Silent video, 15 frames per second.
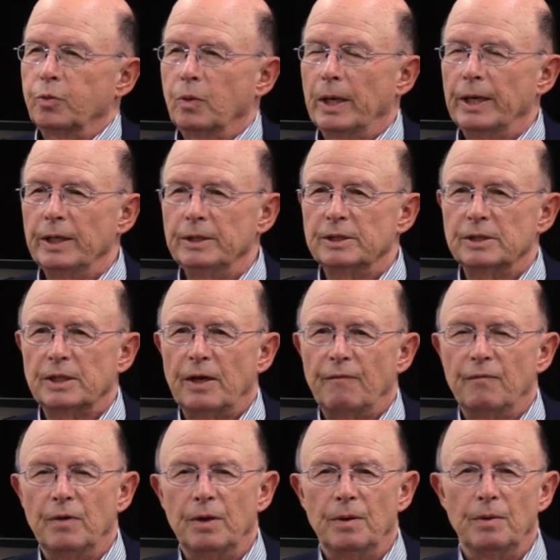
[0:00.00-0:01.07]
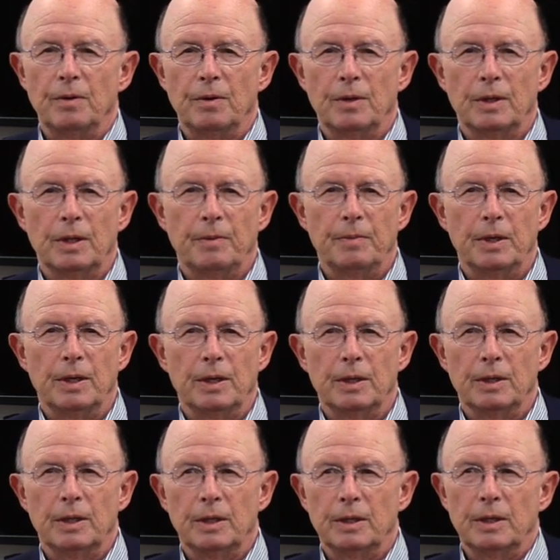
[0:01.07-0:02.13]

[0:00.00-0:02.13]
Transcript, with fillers: 27, uh, let me uh, get